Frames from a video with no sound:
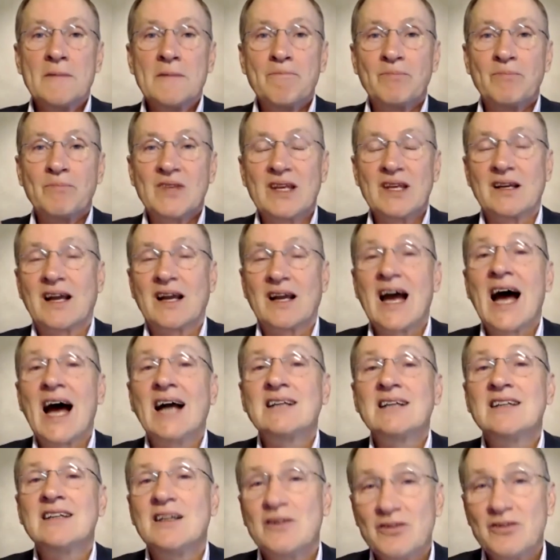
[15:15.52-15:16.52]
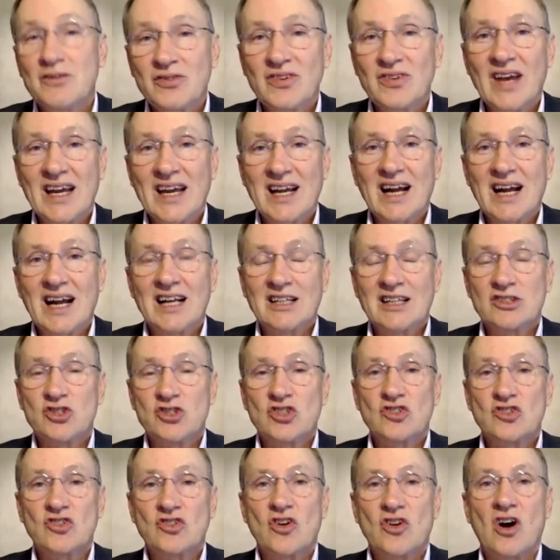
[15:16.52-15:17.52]
the cognitive
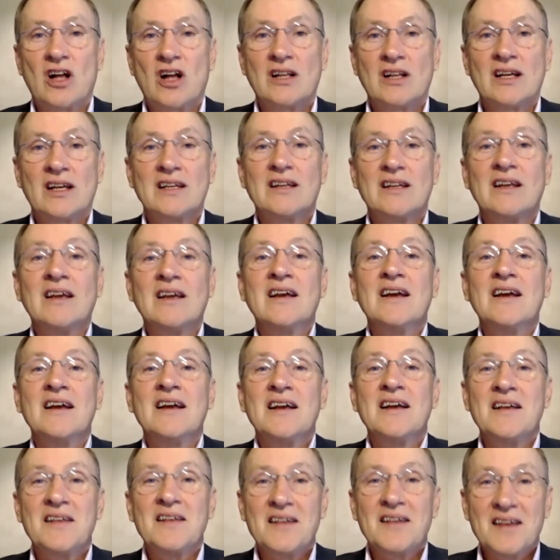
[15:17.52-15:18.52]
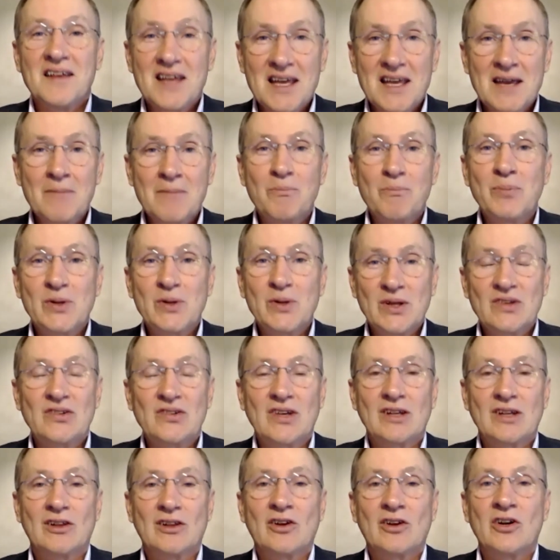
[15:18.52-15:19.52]
psychologists call it
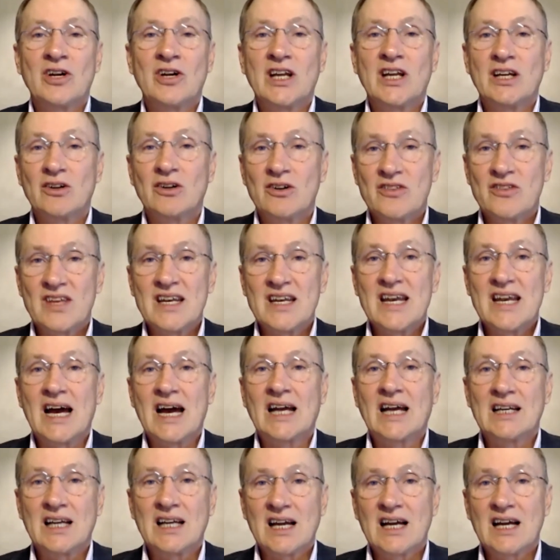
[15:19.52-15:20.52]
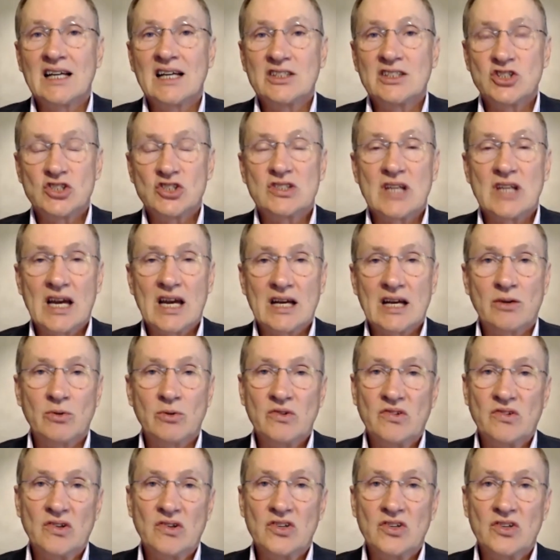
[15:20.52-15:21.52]
implicit learning, or the non-conscious
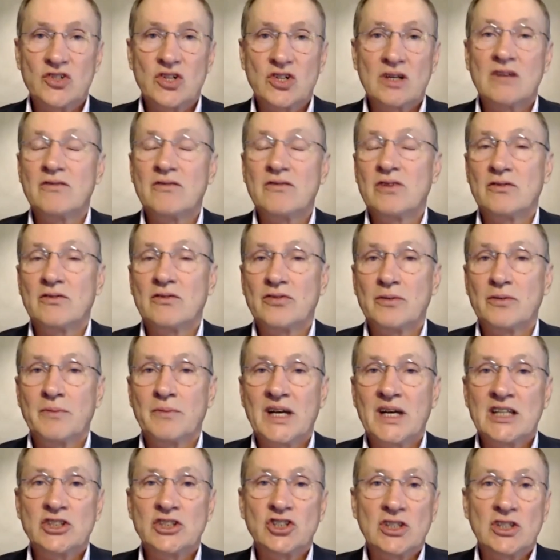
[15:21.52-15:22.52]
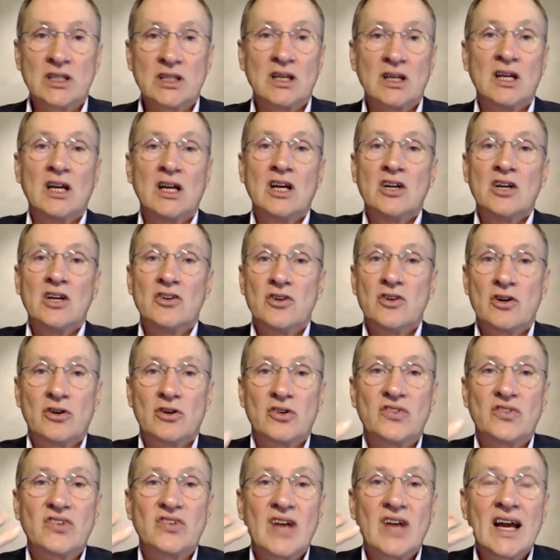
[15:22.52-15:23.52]
acquisition of information.
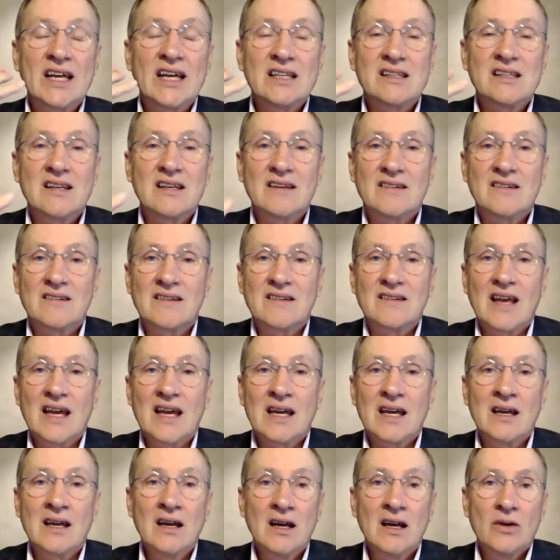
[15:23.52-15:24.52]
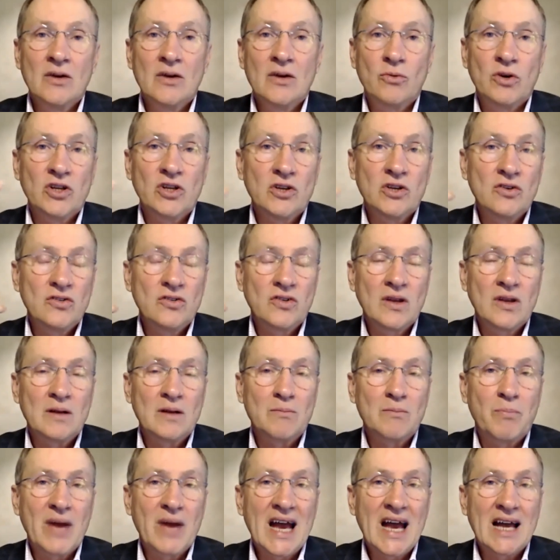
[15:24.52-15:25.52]
Neuroscientists say we're using
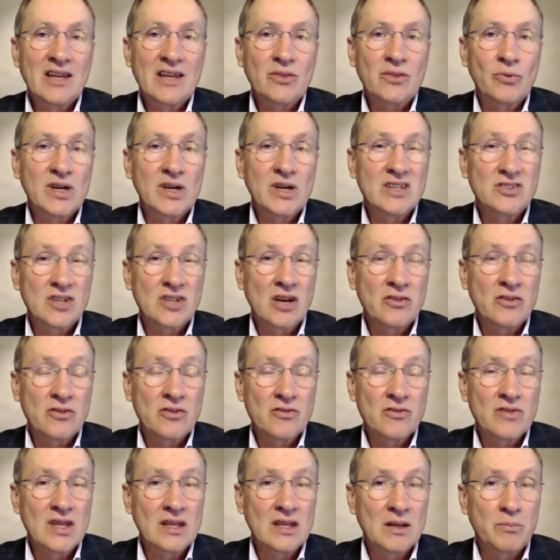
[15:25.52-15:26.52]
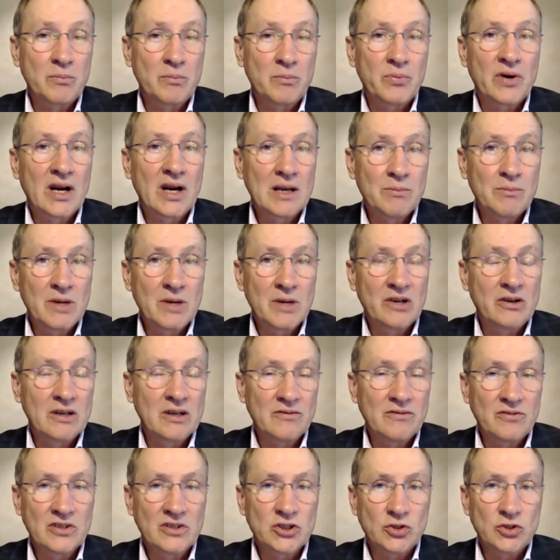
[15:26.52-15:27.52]
pathways other than the primary
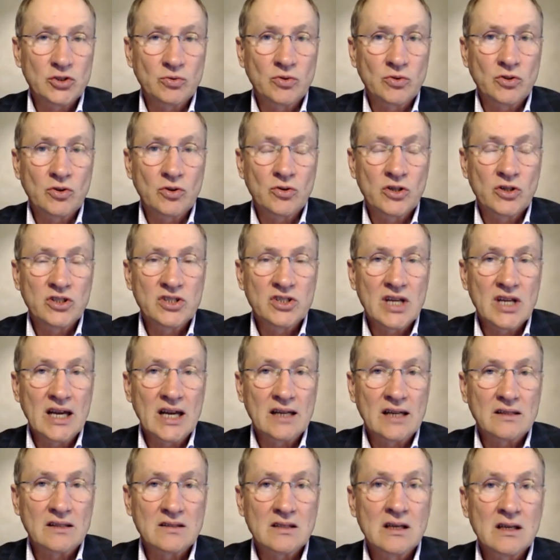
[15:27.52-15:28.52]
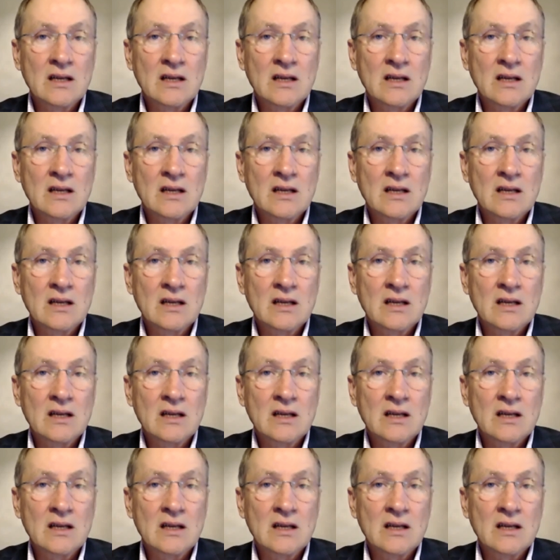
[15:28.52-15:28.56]
visual cortex.